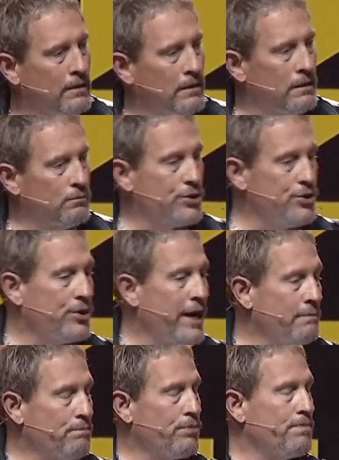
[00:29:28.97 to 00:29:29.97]
In other words, you
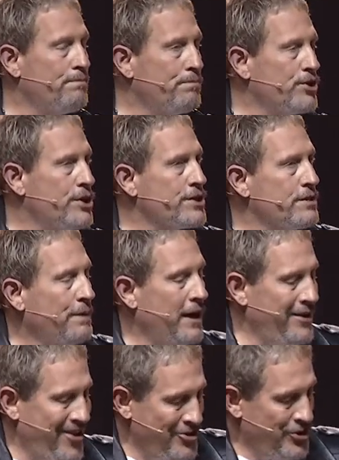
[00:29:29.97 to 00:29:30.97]
can't
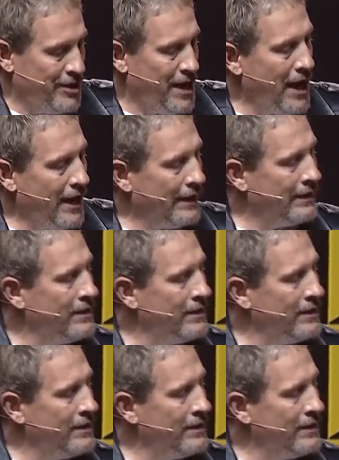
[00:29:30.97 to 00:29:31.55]
participate in today